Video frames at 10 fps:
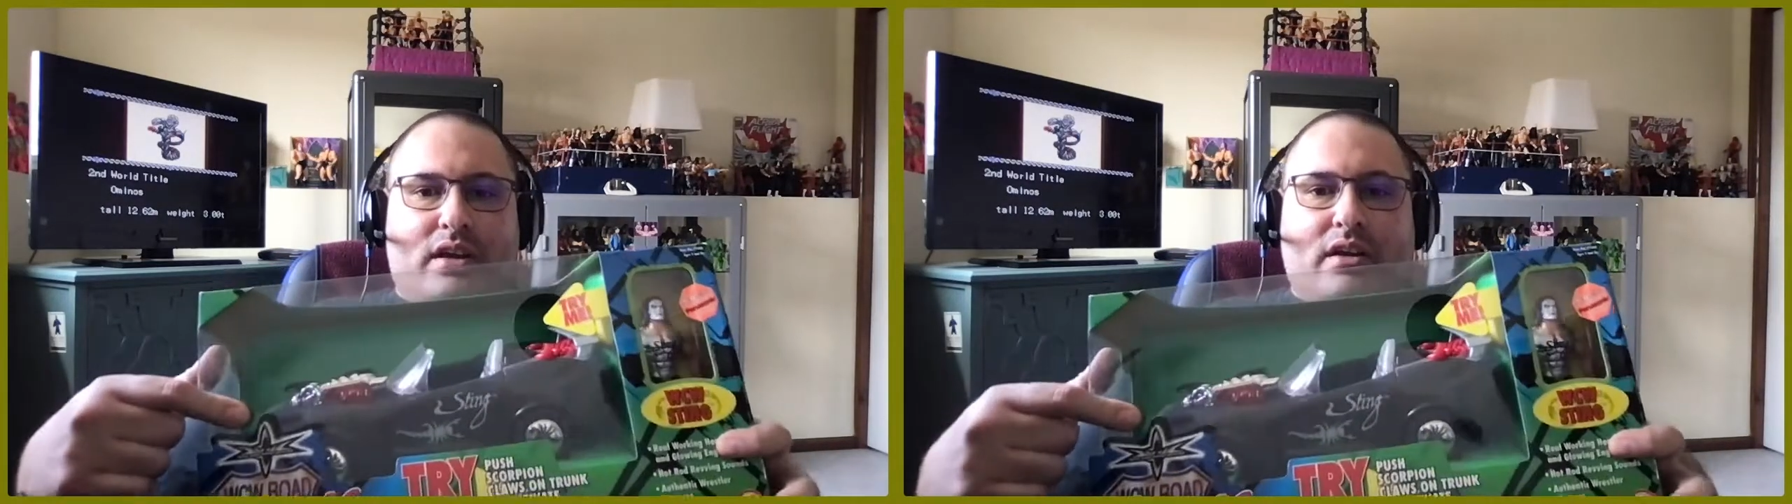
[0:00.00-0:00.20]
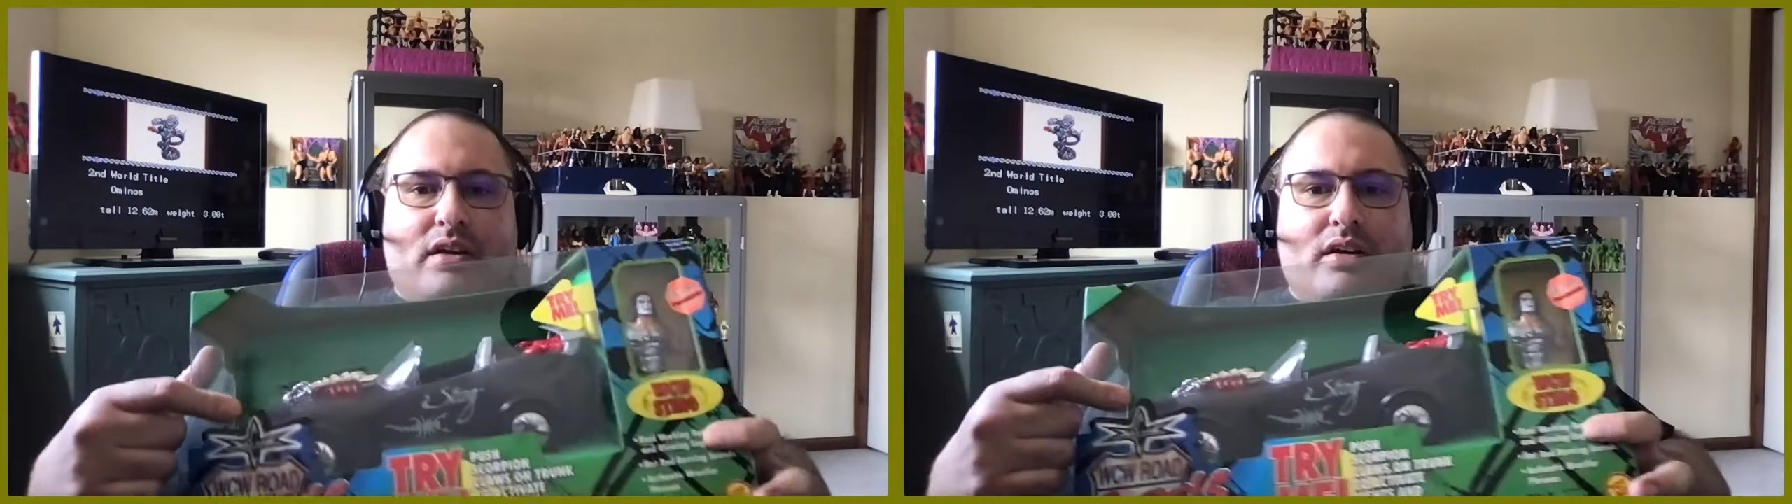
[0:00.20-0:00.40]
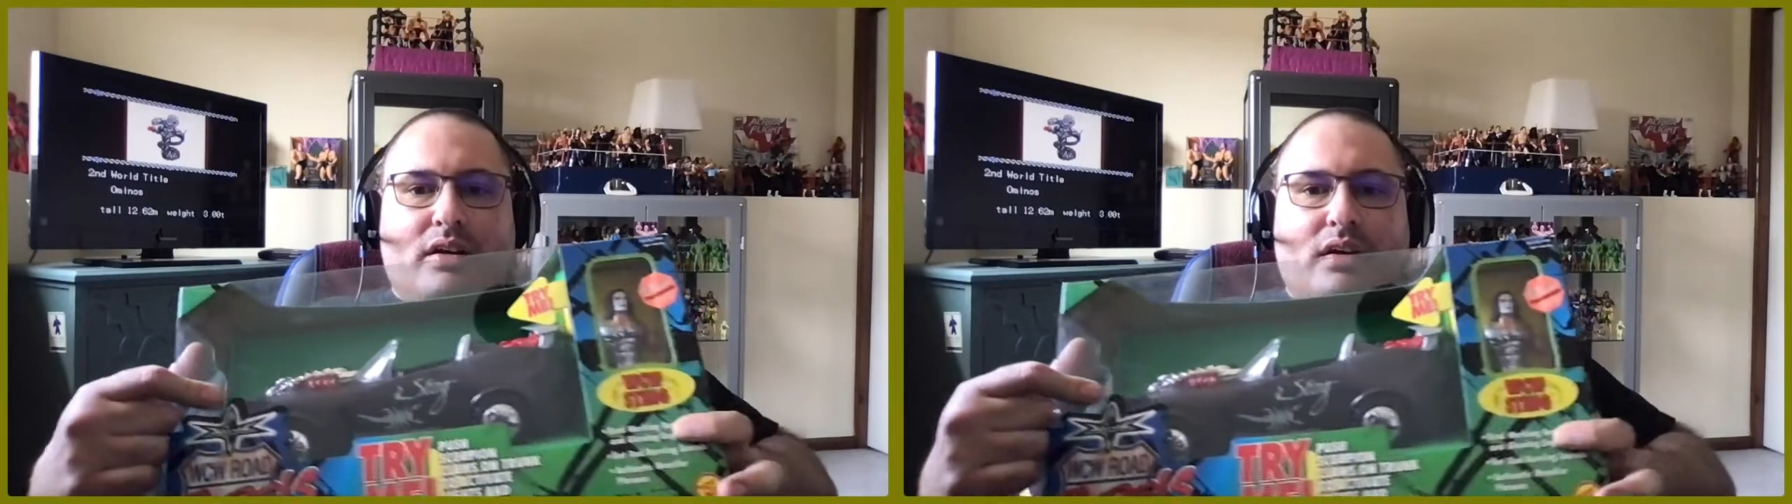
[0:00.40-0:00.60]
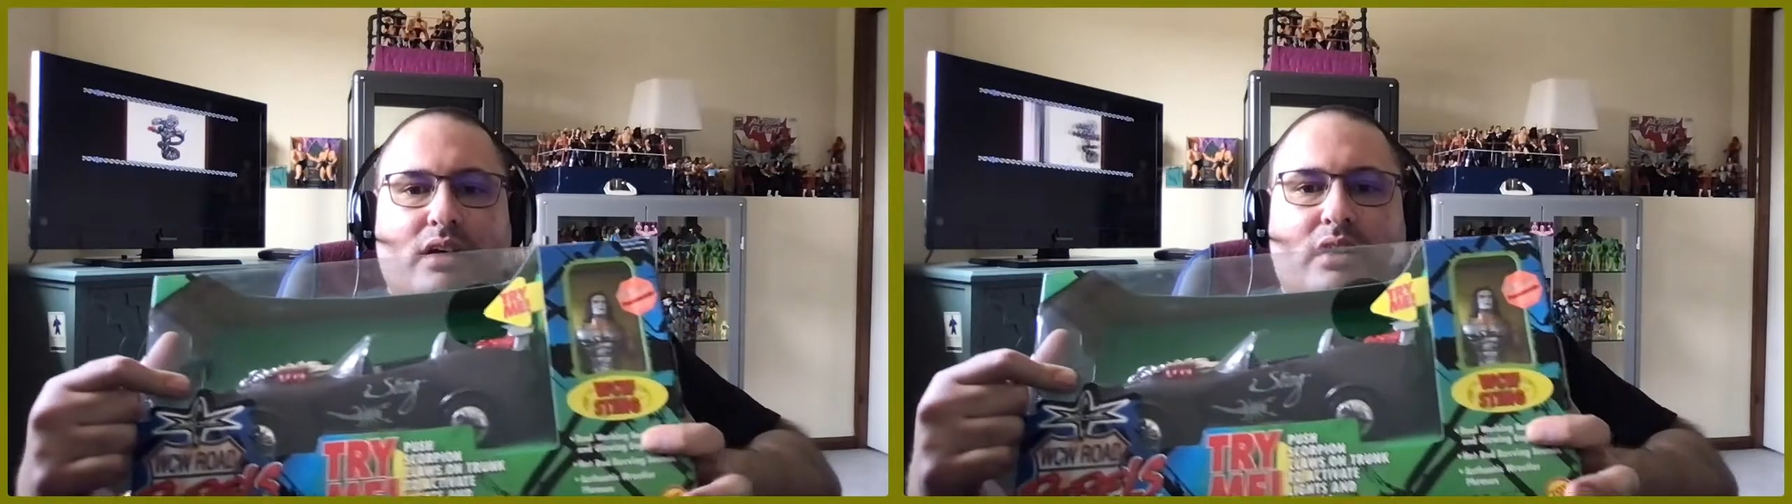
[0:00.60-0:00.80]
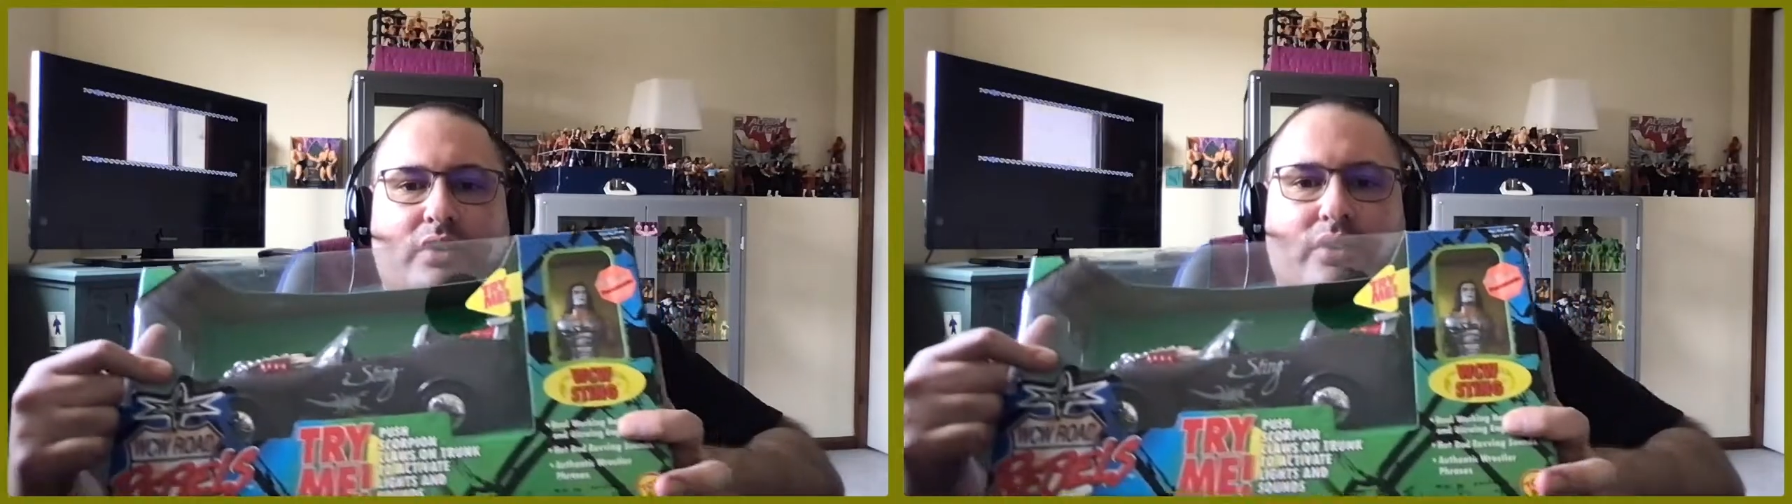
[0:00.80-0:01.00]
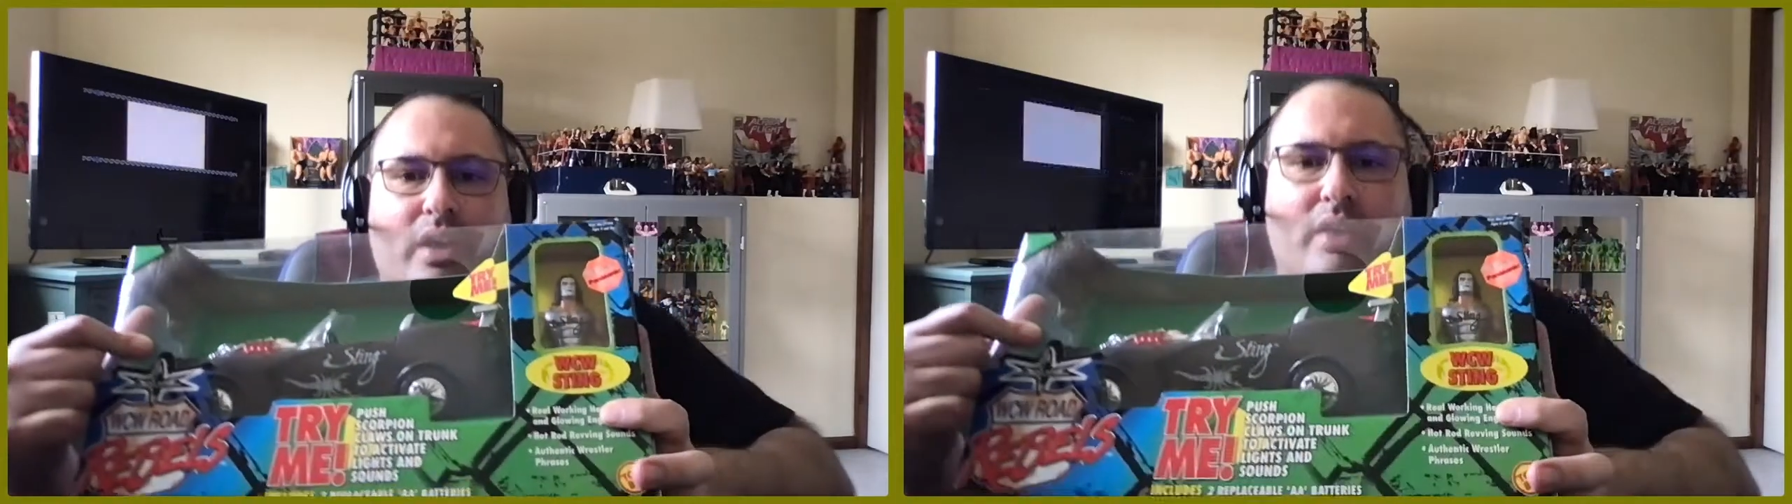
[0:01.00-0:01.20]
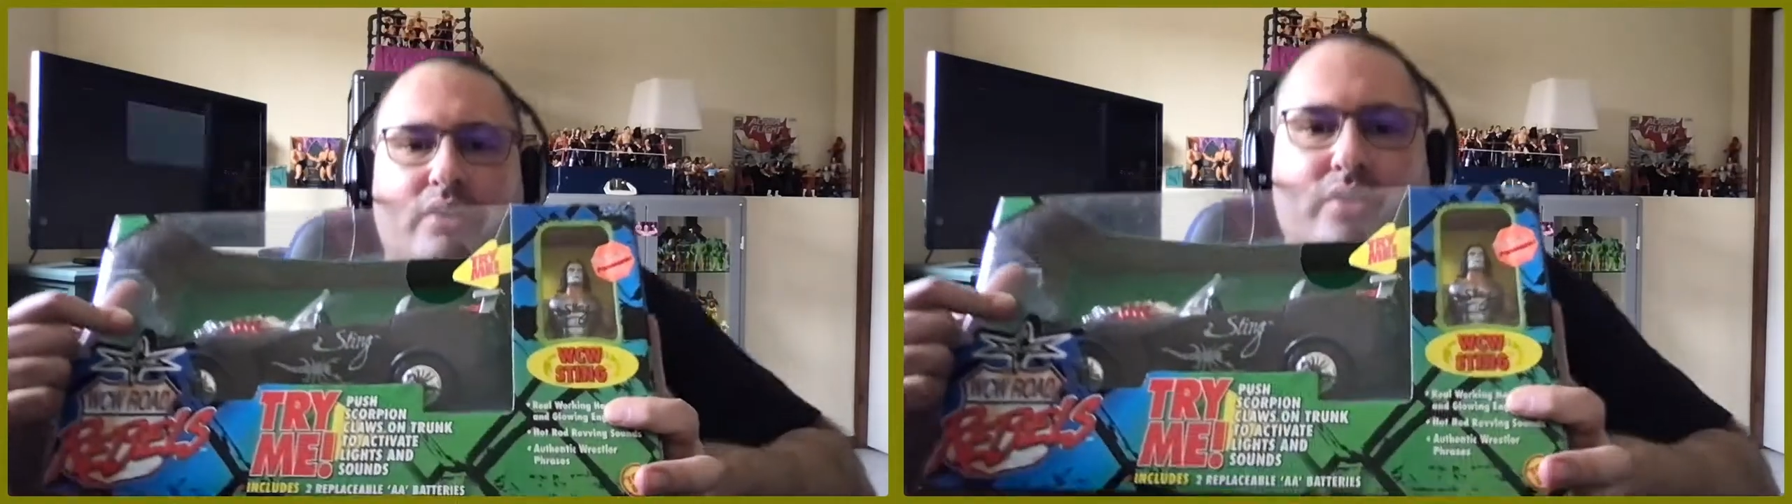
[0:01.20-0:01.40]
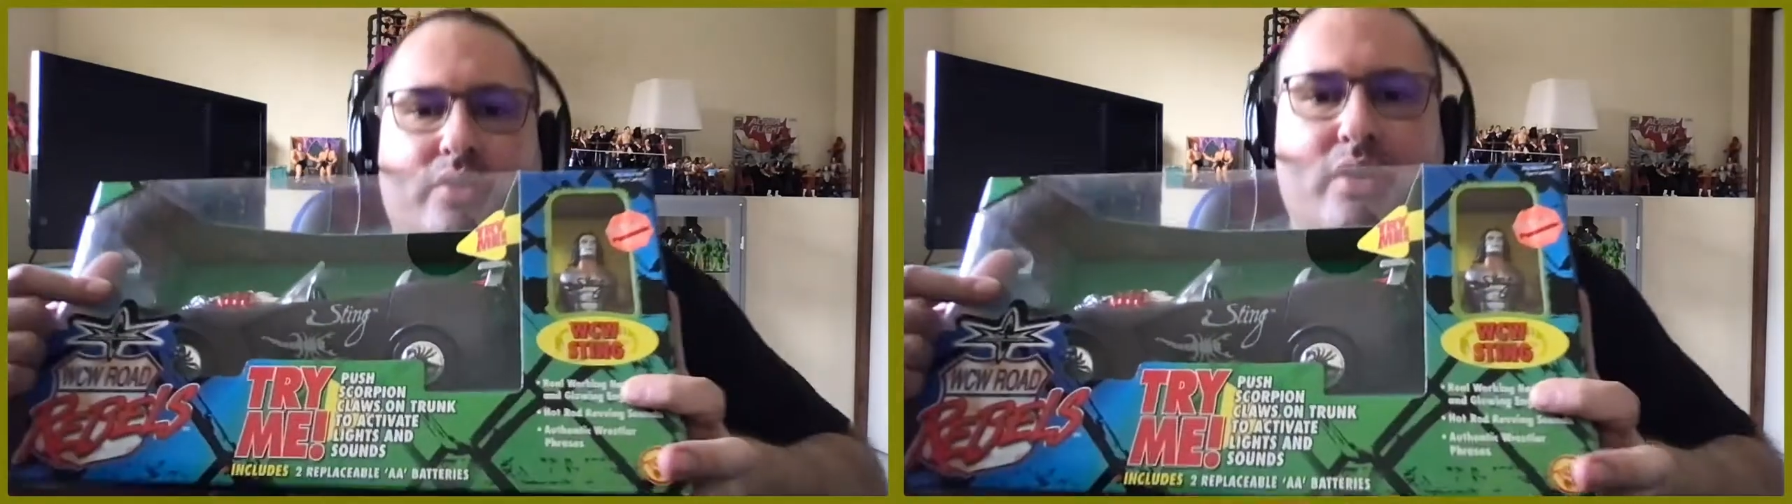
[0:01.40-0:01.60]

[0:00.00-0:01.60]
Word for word: It says,